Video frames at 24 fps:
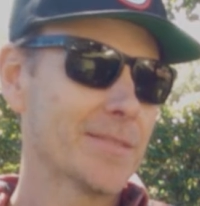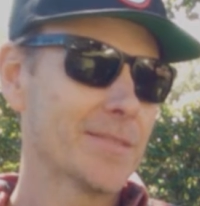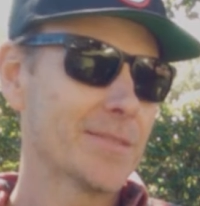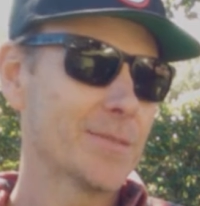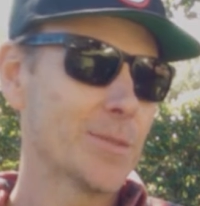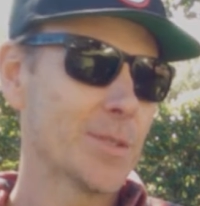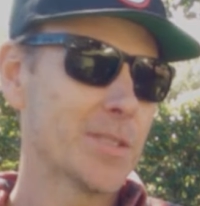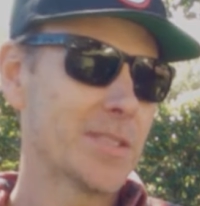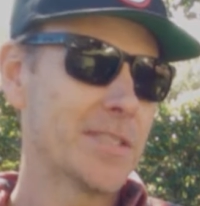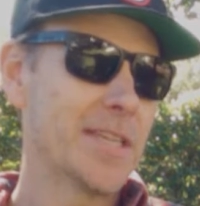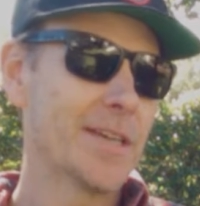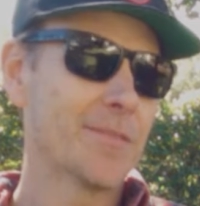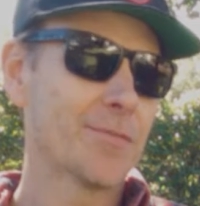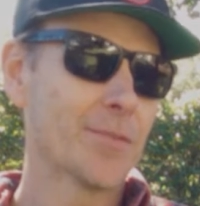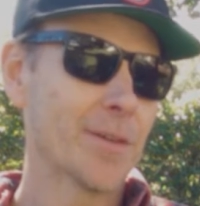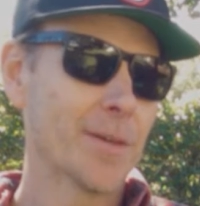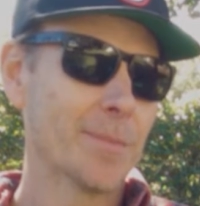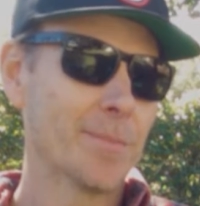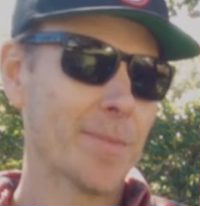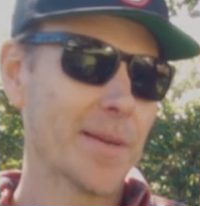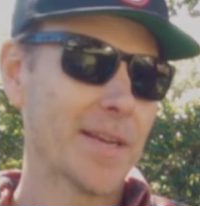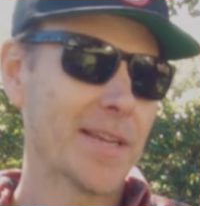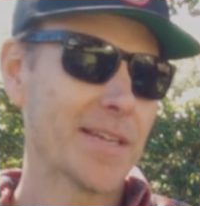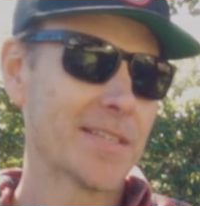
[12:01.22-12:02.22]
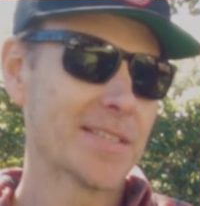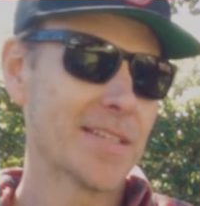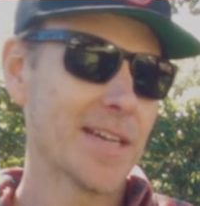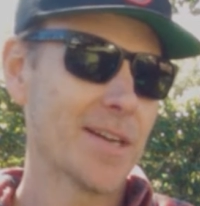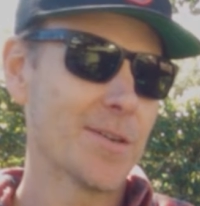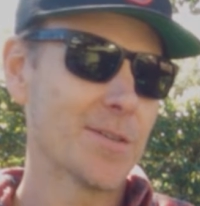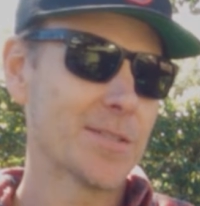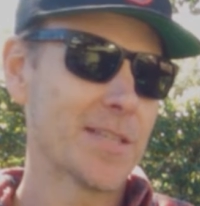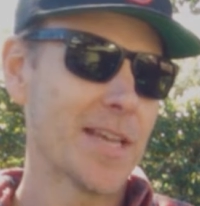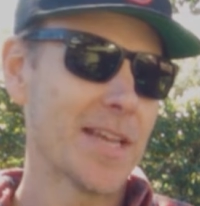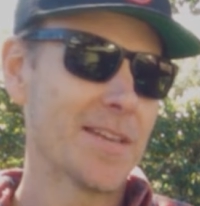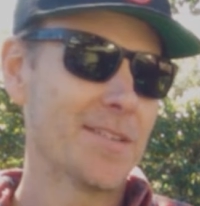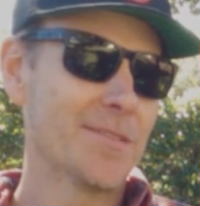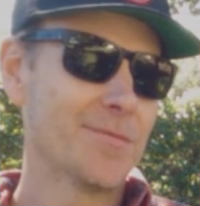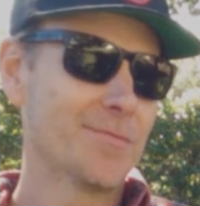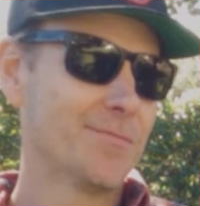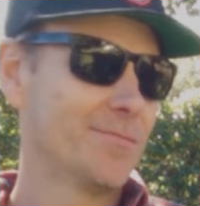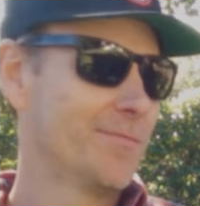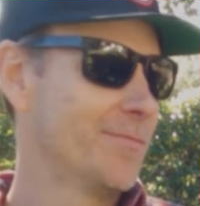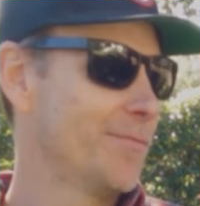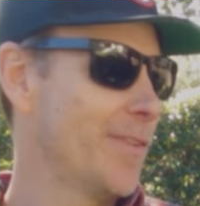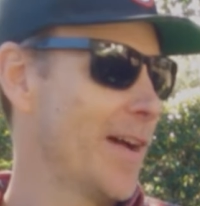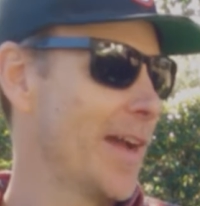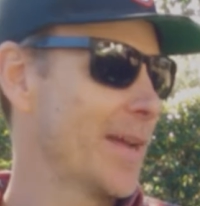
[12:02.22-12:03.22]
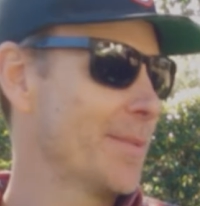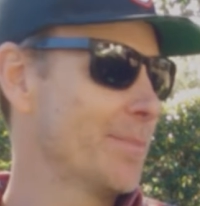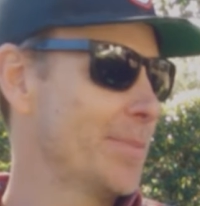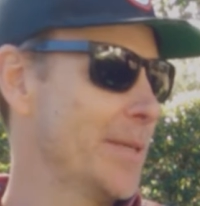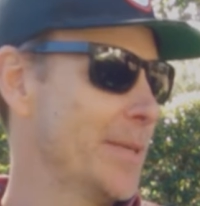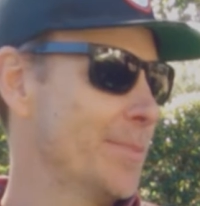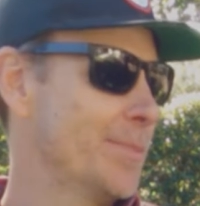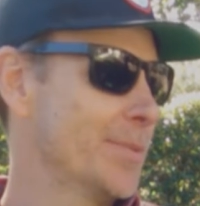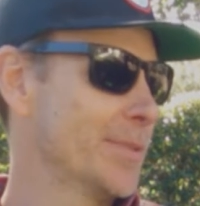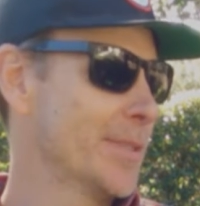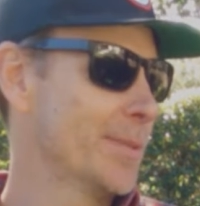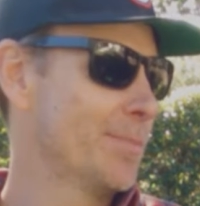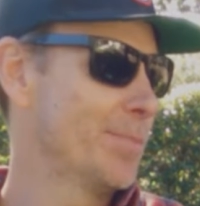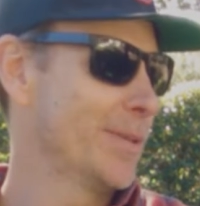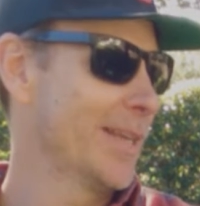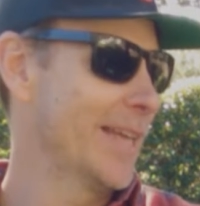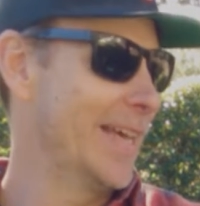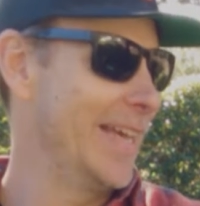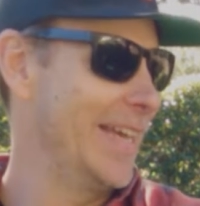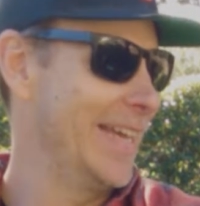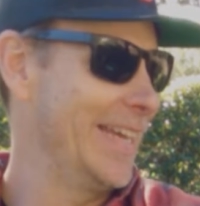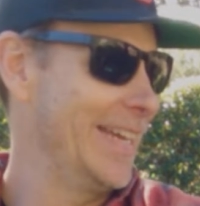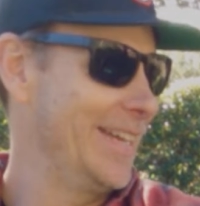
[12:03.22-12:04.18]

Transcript: was different because I always had to find people to play